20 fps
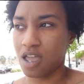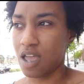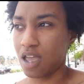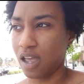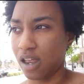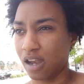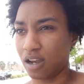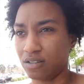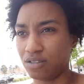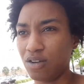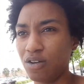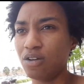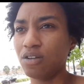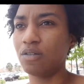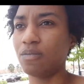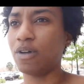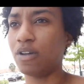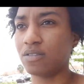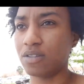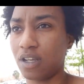And I told
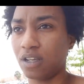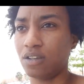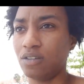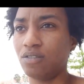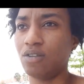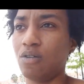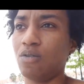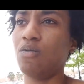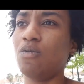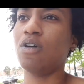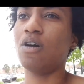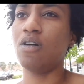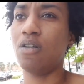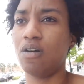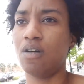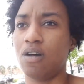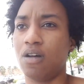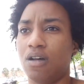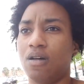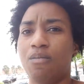him, I was like,
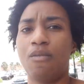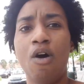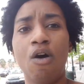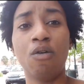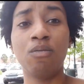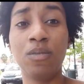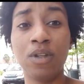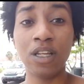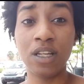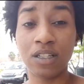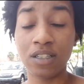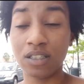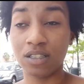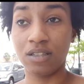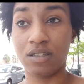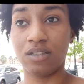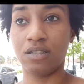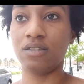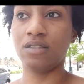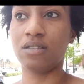well, I'm homeless.
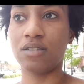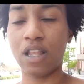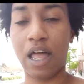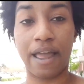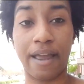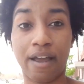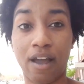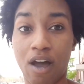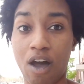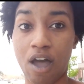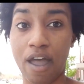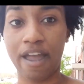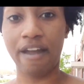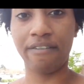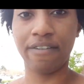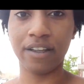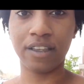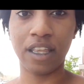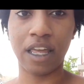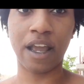This is like
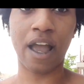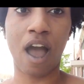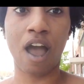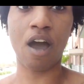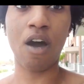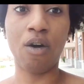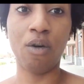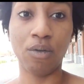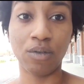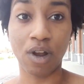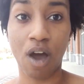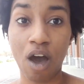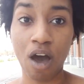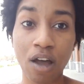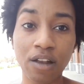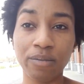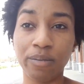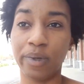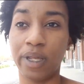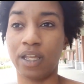everything I own
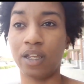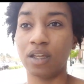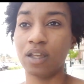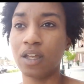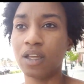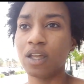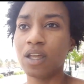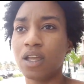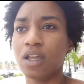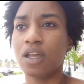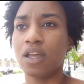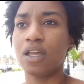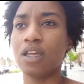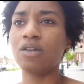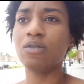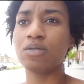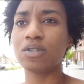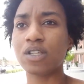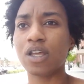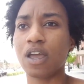on me. And
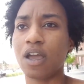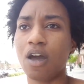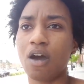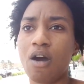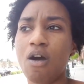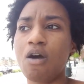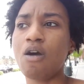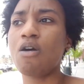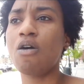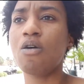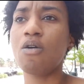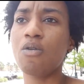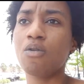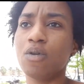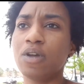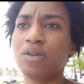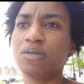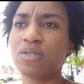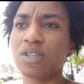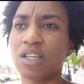he was like,
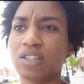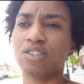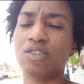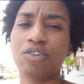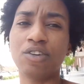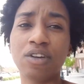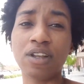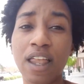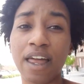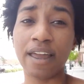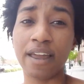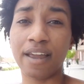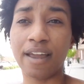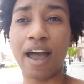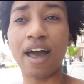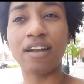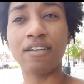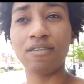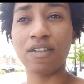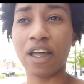oh, so you're like
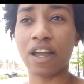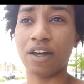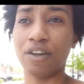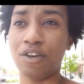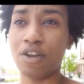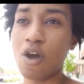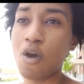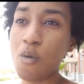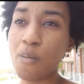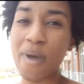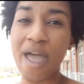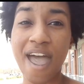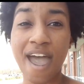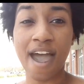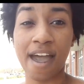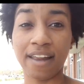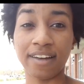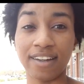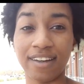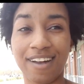kind of like a
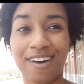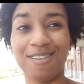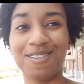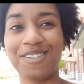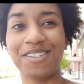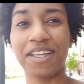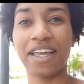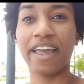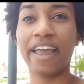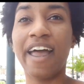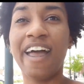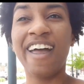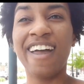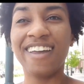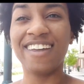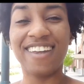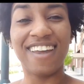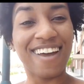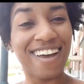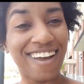nomad. And I was like,
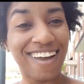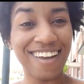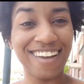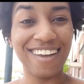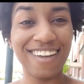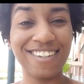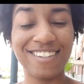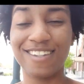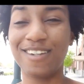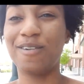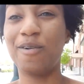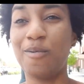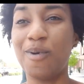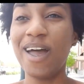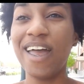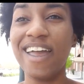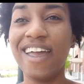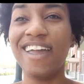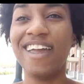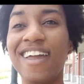yeah, I guess in a
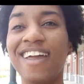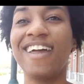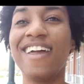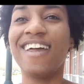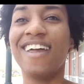way.